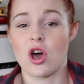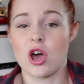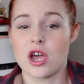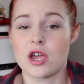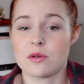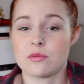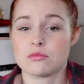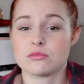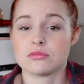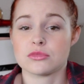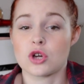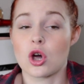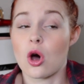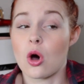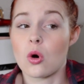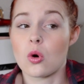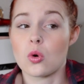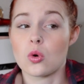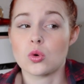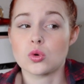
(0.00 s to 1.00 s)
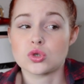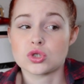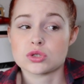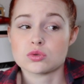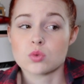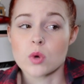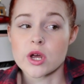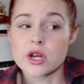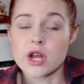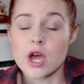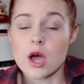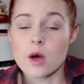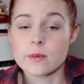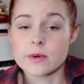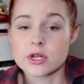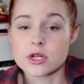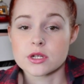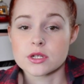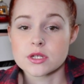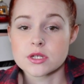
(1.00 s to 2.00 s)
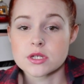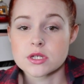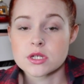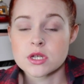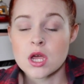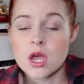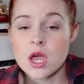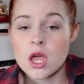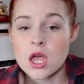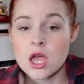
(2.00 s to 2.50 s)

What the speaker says: I'm cold right now because